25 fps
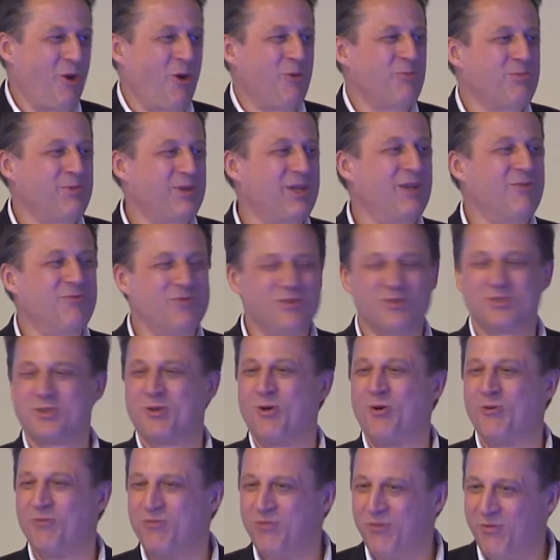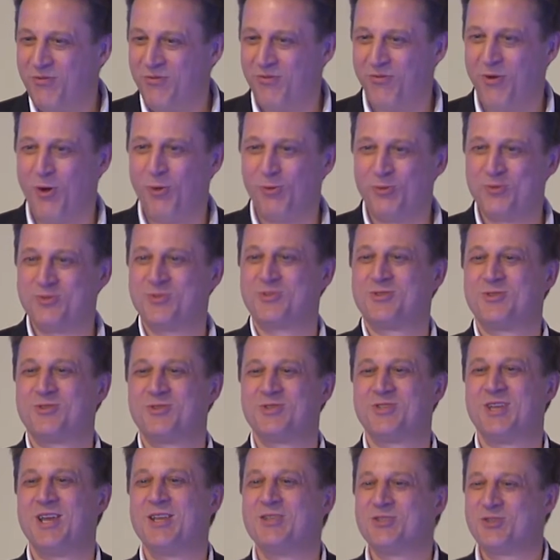know, give yourself a false
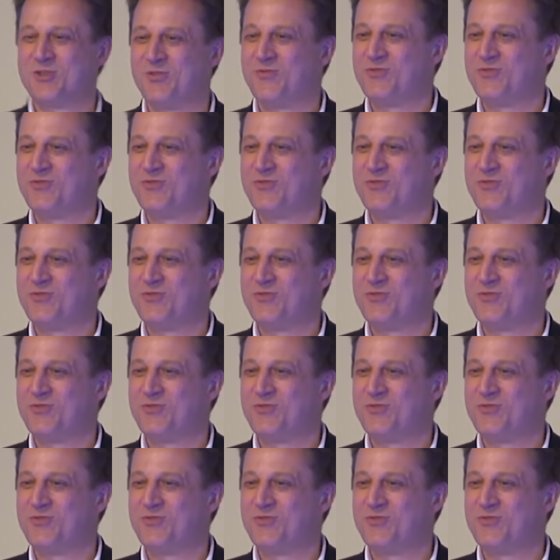sense